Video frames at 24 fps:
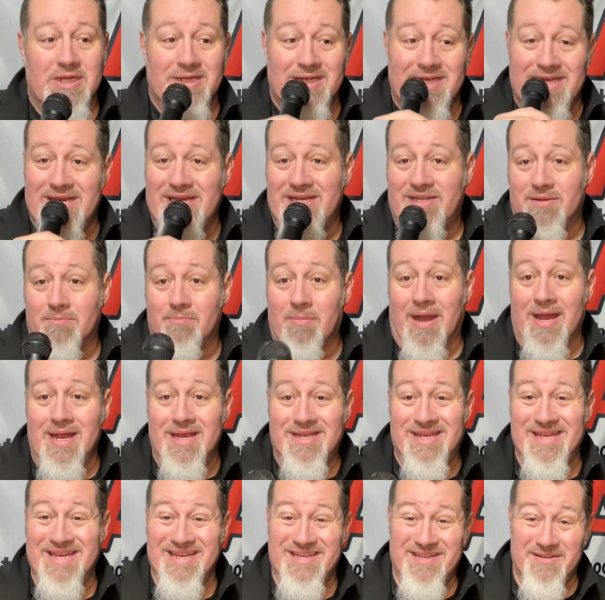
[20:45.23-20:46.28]
eat the
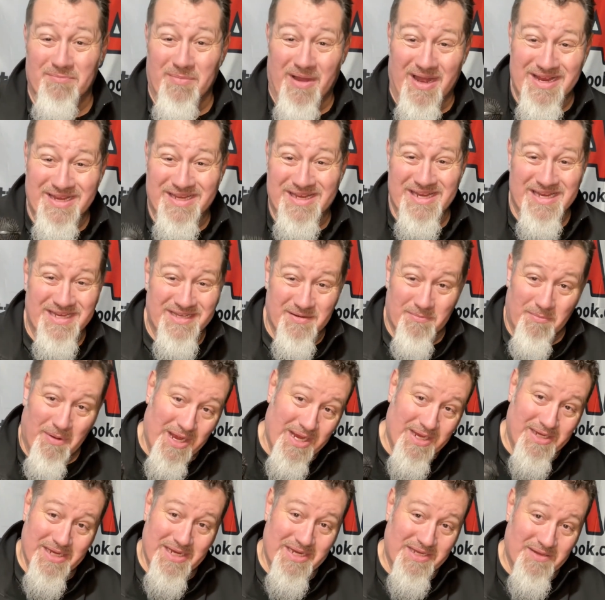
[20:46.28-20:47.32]
mic, eat the mic, eat the
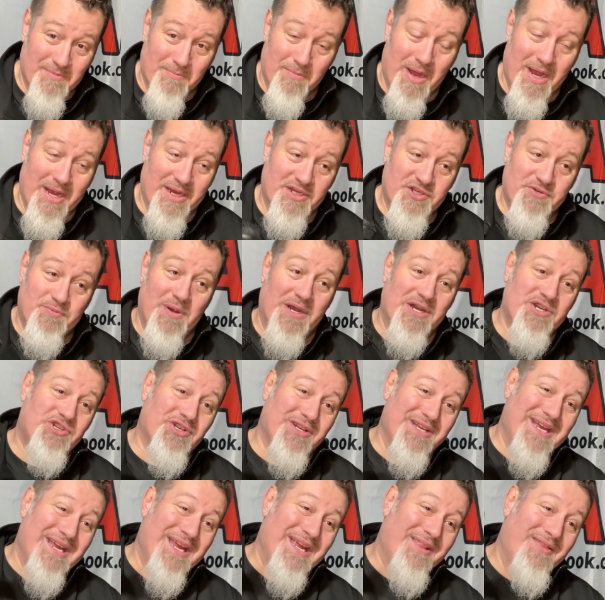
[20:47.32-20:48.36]
mic, eat the mic,
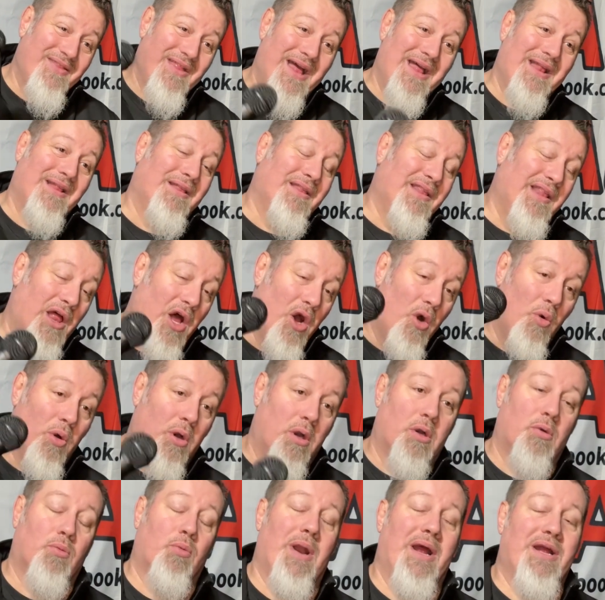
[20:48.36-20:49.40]
especially in that
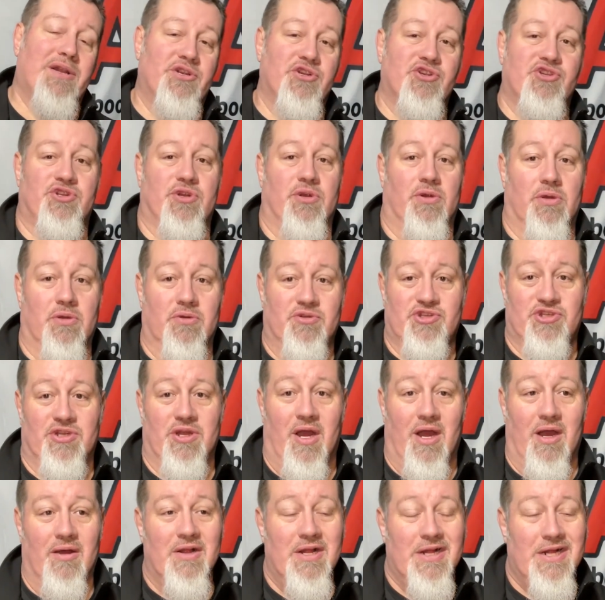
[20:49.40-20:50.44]
lower register
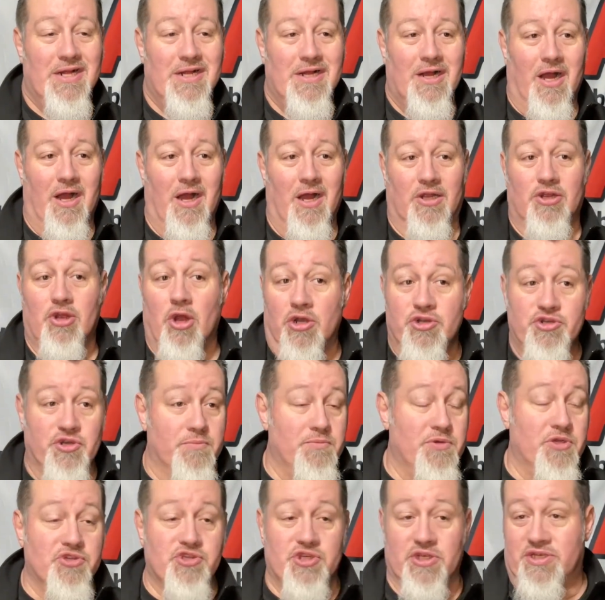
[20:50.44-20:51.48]
stuff. Country
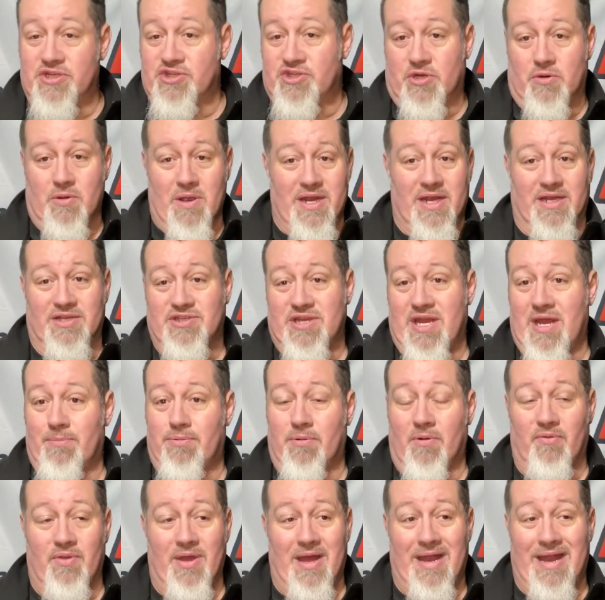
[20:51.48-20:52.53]
music is a great example
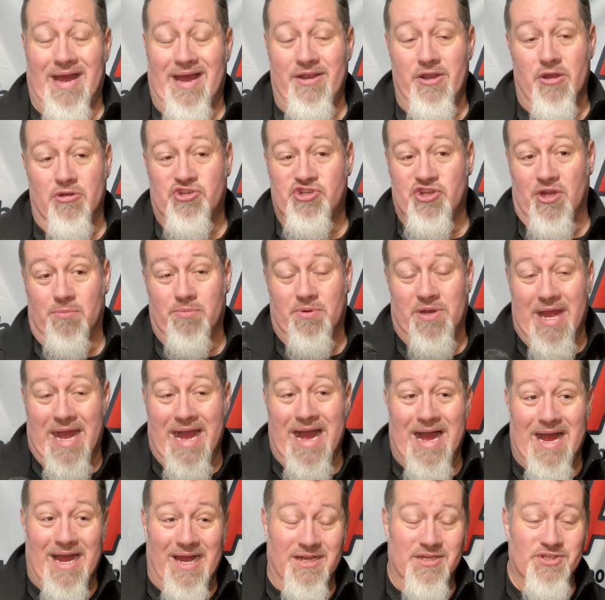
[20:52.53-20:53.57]
of that. I know some
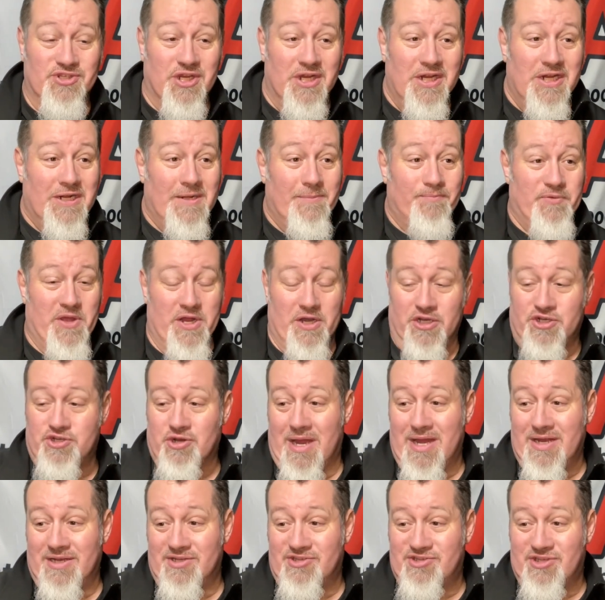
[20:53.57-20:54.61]
guys that are
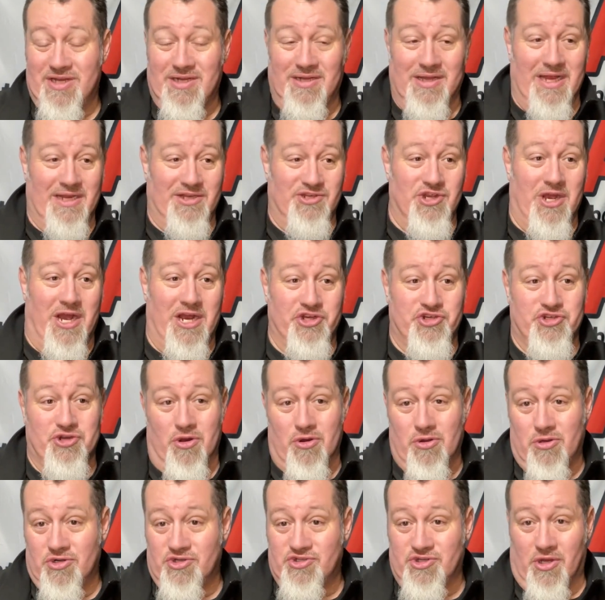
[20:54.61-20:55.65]
trying to sing like Josh
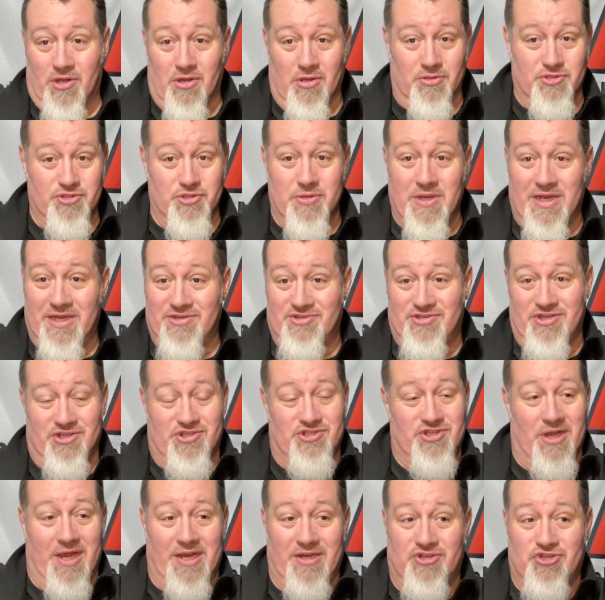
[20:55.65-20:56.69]
Turner songs who has
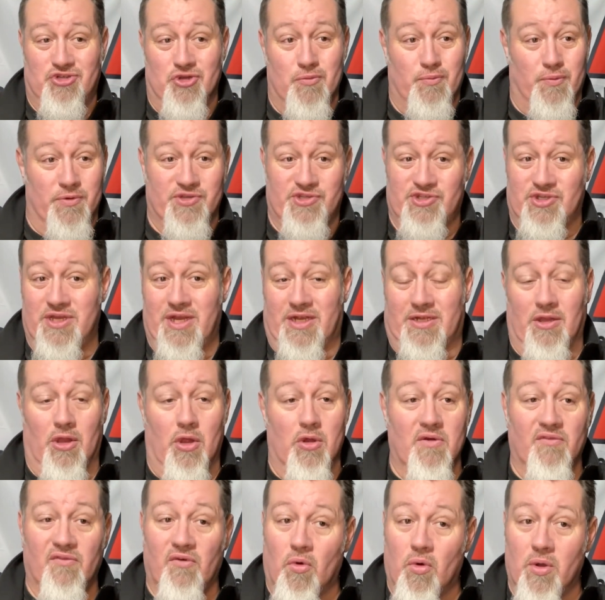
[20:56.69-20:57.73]
this like super sick
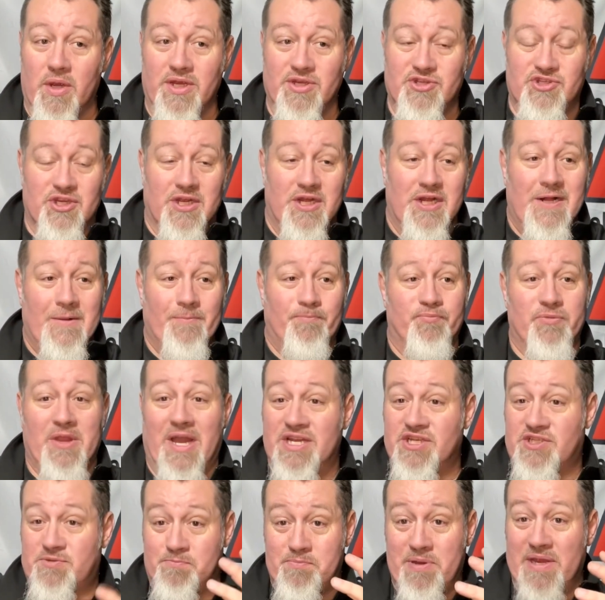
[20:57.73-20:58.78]
low voice,
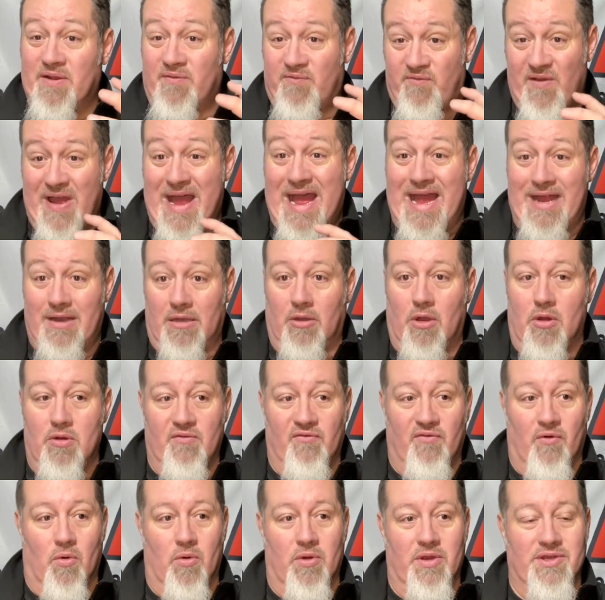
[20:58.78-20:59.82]
nice big fat low
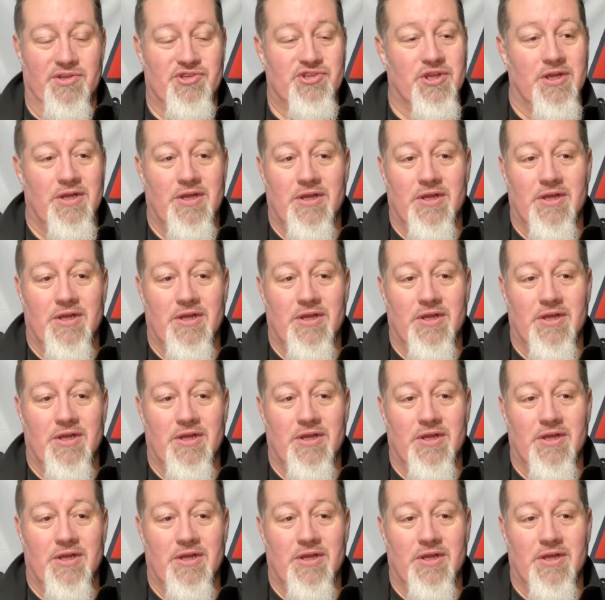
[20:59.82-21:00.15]
voice.